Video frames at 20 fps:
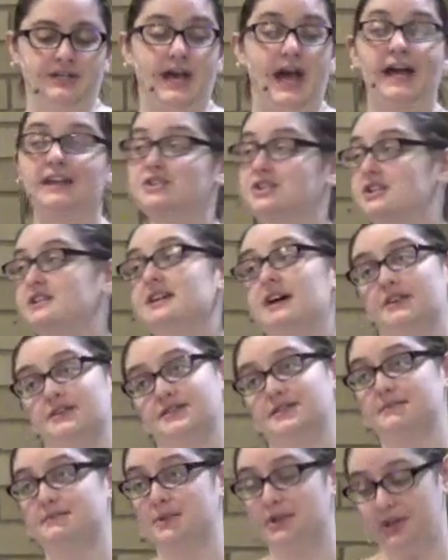and she tells
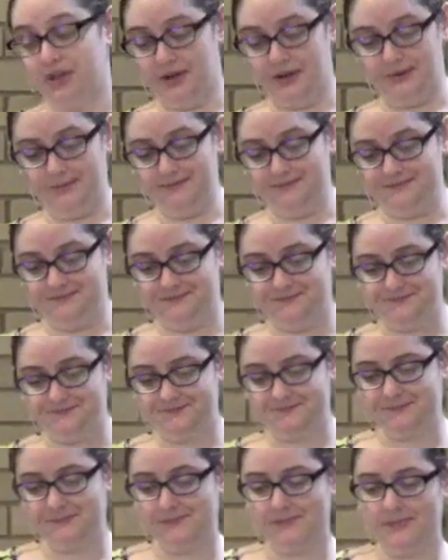them to go.
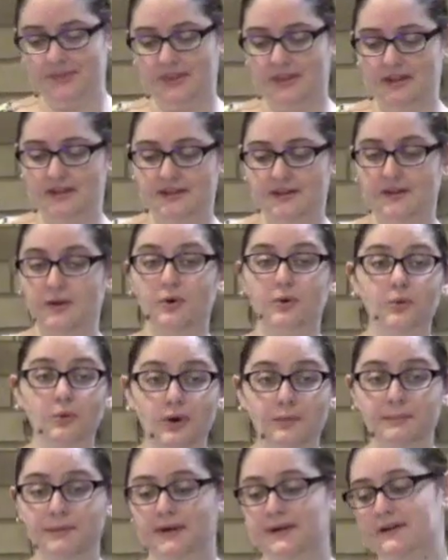Now
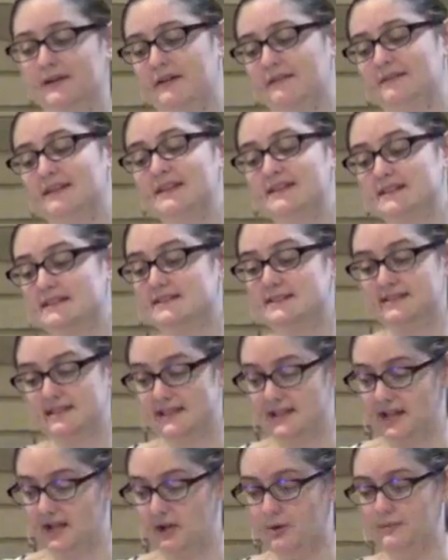Orpah listens to
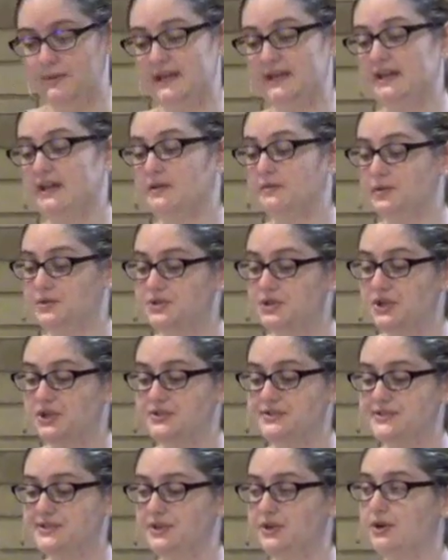Naomi and
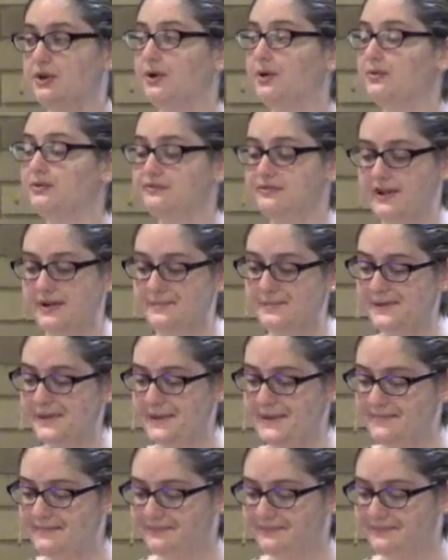returns to her own family.